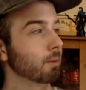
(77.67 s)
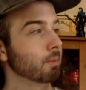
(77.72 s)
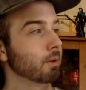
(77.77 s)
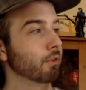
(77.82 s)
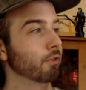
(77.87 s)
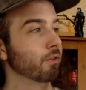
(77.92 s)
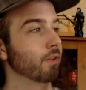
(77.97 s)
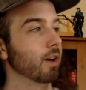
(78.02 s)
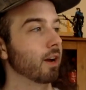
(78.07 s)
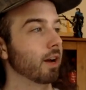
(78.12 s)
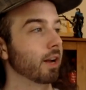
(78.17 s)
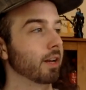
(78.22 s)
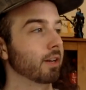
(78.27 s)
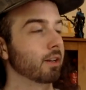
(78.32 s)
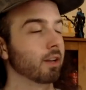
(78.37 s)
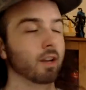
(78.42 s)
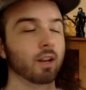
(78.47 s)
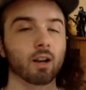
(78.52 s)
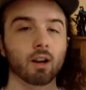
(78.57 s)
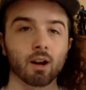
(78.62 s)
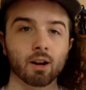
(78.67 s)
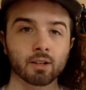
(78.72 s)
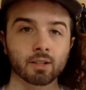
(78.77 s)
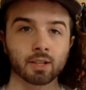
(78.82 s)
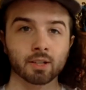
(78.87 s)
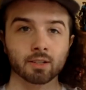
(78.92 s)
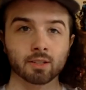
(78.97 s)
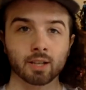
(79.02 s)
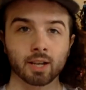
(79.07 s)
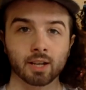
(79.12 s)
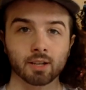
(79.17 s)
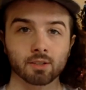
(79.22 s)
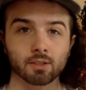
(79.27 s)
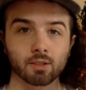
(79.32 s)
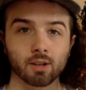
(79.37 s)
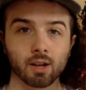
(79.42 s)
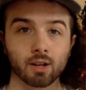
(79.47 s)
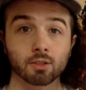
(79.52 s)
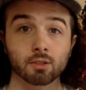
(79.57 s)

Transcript: to find our delta S naught.